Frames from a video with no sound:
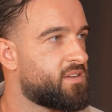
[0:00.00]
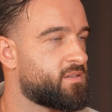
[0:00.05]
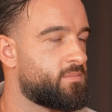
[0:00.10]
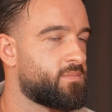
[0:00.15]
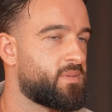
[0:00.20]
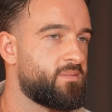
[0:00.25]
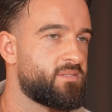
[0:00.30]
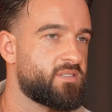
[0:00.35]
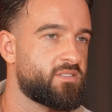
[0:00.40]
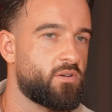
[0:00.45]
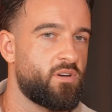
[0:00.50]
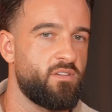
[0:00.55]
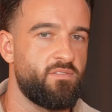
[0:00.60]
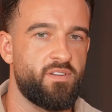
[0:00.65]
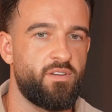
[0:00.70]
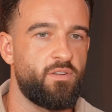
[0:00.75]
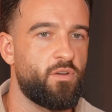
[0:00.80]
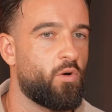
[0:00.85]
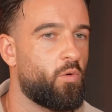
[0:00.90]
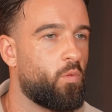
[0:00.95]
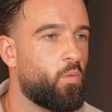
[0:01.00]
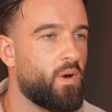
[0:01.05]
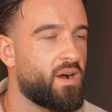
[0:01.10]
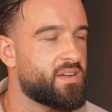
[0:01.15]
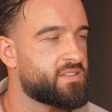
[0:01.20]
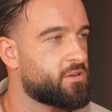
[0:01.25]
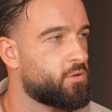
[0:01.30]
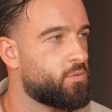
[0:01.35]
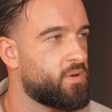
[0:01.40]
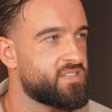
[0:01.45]
Sometimes I don't even know
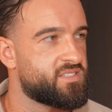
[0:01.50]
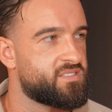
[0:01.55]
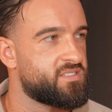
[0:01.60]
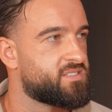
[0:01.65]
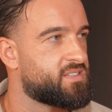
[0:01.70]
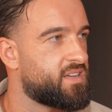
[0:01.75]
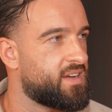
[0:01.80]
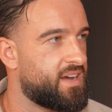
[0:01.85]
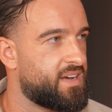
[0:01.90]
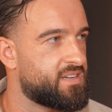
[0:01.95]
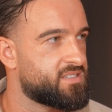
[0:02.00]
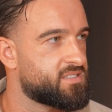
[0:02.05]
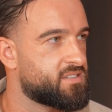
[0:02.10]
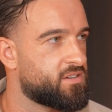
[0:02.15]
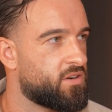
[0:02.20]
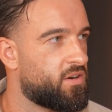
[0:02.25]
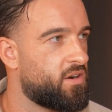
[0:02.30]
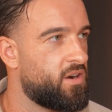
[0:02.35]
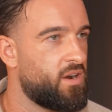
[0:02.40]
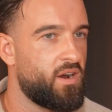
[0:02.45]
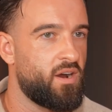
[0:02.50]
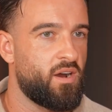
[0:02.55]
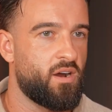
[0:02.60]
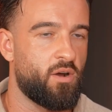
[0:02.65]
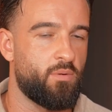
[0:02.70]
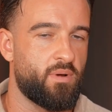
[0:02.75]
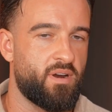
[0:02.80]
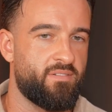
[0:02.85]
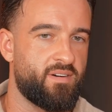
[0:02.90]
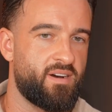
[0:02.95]
what questions to ask or
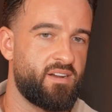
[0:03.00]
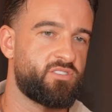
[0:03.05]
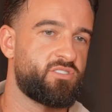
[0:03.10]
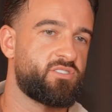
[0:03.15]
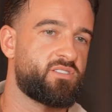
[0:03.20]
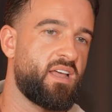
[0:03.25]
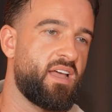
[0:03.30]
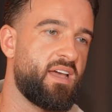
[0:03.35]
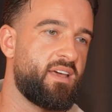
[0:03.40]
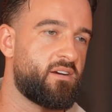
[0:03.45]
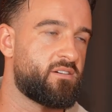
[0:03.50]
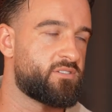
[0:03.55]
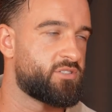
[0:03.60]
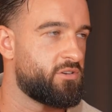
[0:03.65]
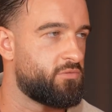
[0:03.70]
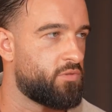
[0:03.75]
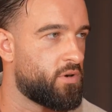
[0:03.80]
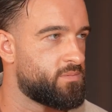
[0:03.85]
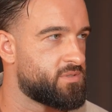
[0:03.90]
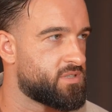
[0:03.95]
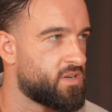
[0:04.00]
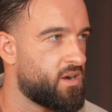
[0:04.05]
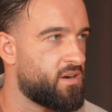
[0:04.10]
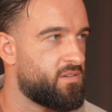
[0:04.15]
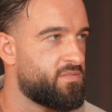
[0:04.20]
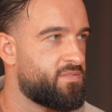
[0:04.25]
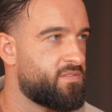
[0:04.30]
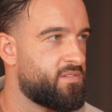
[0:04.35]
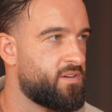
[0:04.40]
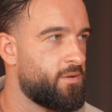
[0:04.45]
whatever. And it's just the energy rubs
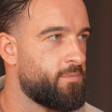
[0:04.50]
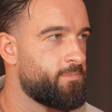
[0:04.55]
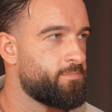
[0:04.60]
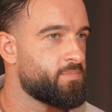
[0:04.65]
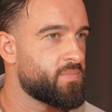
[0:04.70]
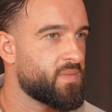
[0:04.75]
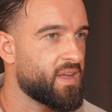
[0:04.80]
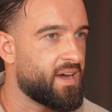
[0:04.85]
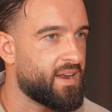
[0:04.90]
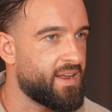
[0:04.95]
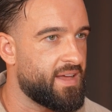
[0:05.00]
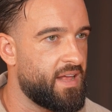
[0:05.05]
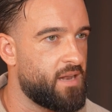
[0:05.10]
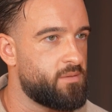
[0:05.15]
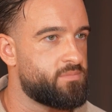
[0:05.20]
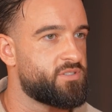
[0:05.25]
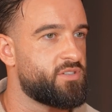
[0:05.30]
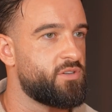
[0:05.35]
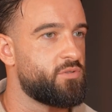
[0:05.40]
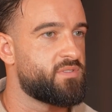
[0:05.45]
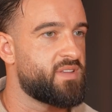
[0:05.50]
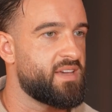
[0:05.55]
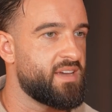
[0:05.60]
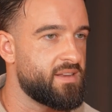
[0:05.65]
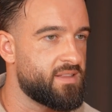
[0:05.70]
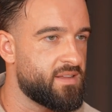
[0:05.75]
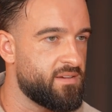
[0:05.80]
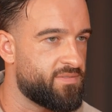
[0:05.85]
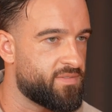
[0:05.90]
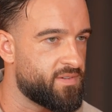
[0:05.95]
off, and it helps you
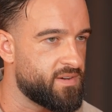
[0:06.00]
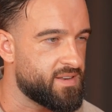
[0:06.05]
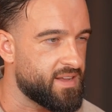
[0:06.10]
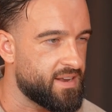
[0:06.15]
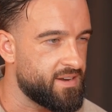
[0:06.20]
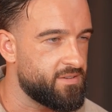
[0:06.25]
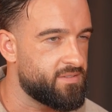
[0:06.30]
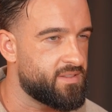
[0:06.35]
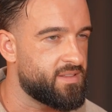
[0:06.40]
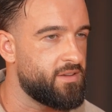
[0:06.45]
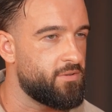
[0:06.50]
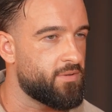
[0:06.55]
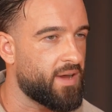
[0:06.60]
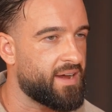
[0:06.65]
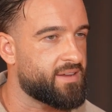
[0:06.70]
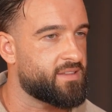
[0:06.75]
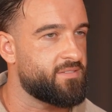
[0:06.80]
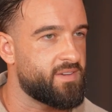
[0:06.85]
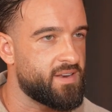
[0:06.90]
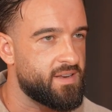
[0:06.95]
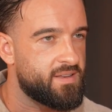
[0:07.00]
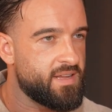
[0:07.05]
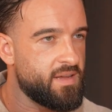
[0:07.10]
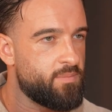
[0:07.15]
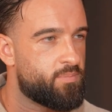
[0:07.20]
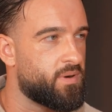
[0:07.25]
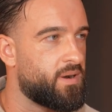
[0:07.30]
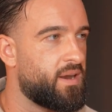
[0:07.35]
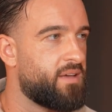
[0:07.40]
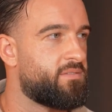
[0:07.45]
think different. Then you activate a
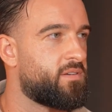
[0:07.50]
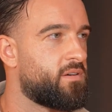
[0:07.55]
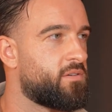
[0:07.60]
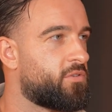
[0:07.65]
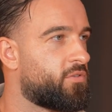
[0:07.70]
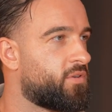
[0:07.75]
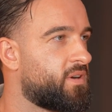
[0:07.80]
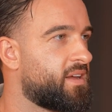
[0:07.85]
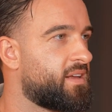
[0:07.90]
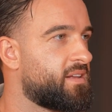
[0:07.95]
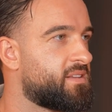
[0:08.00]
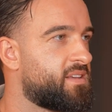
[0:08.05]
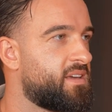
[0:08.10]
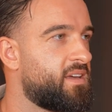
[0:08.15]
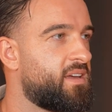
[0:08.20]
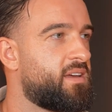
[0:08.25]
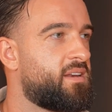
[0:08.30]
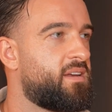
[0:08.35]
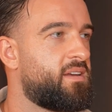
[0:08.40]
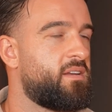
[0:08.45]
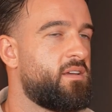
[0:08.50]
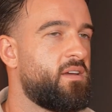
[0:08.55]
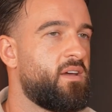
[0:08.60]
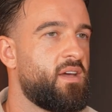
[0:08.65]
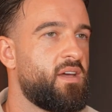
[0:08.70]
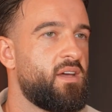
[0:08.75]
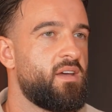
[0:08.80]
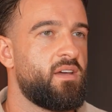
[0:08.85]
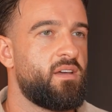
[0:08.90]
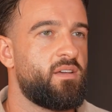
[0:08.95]
deeper level of critical thinking, and
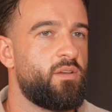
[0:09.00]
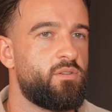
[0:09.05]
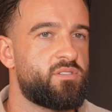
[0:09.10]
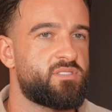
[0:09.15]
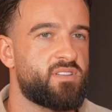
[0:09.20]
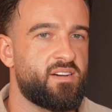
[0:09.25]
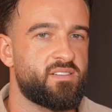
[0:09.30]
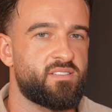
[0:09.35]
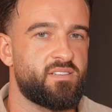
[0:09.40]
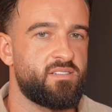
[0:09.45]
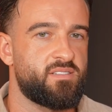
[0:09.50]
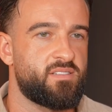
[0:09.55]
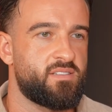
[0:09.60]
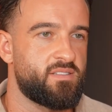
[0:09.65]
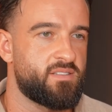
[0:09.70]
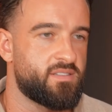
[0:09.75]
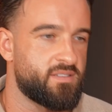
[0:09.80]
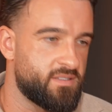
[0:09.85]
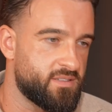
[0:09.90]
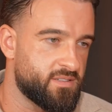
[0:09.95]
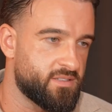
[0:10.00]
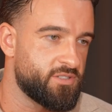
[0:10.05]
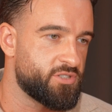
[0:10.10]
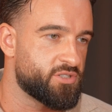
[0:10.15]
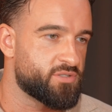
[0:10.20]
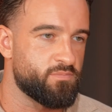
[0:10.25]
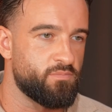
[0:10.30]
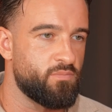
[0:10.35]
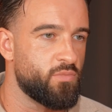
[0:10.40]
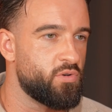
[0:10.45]
you start to
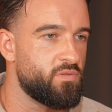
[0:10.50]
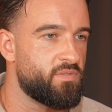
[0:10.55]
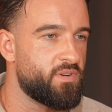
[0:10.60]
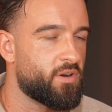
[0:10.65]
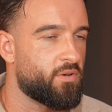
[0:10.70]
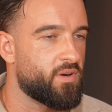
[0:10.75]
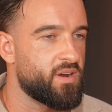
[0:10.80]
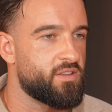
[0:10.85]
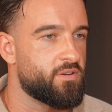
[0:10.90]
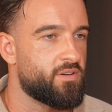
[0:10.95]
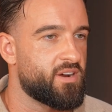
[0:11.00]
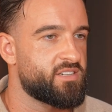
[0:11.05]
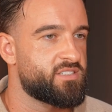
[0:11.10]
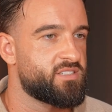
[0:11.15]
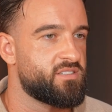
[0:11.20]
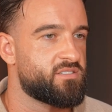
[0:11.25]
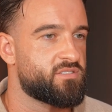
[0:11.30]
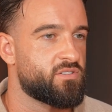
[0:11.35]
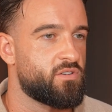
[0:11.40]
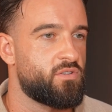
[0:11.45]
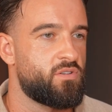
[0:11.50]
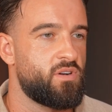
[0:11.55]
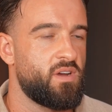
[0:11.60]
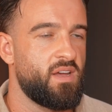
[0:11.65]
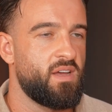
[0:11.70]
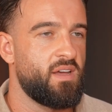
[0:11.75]
just move in the right direction. So